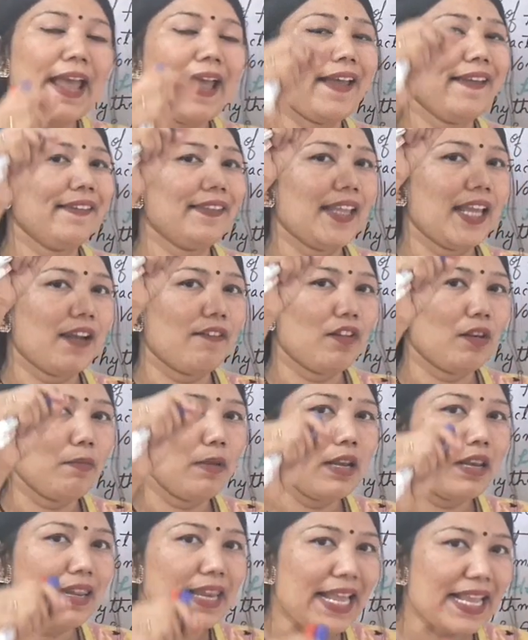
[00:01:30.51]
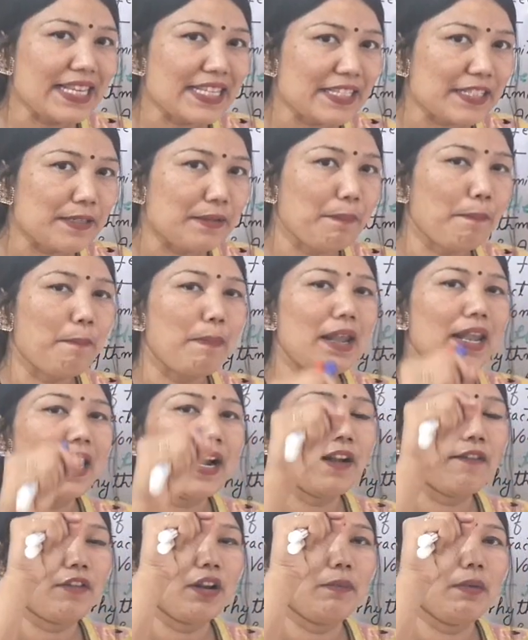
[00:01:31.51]
and there will be less
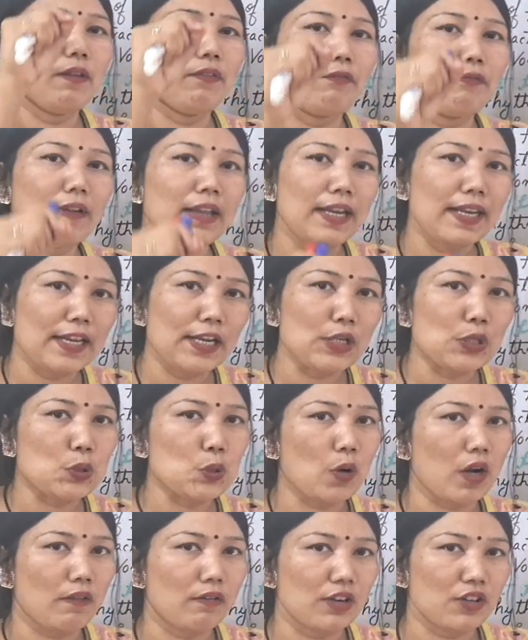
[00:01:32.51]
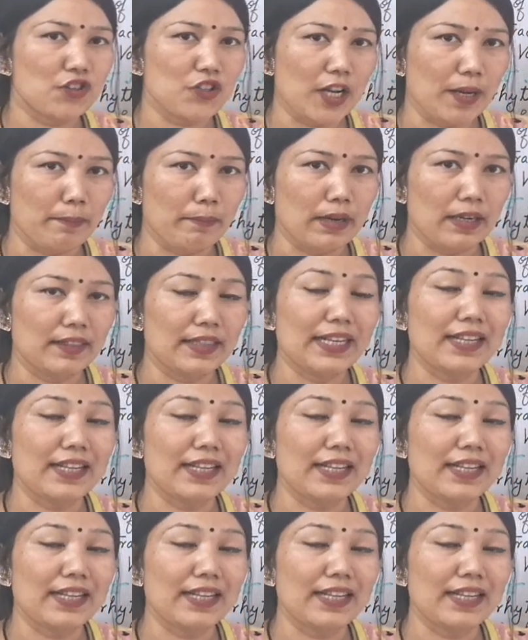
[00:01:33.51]
blood will be filled into our chamber.